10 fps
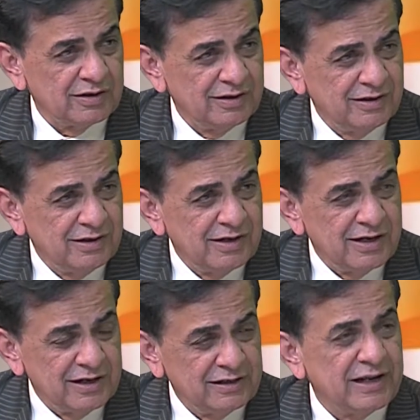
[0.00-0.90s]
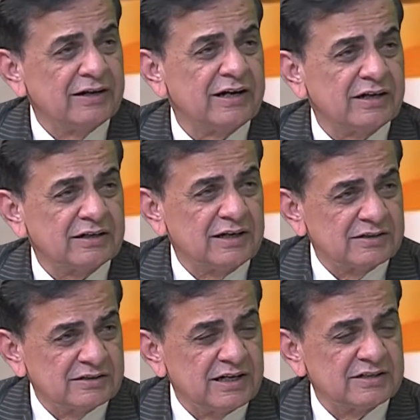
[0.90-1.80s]
Mm. And
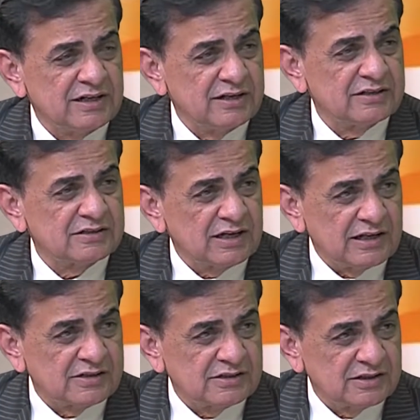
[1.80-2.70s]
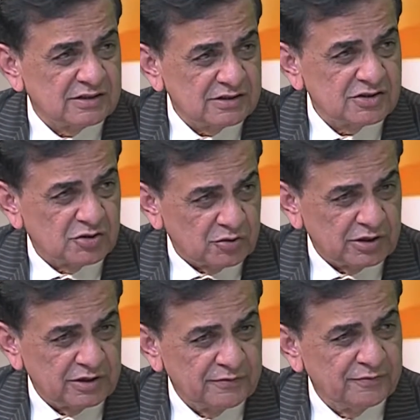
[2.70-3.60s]
that sentence tells the story.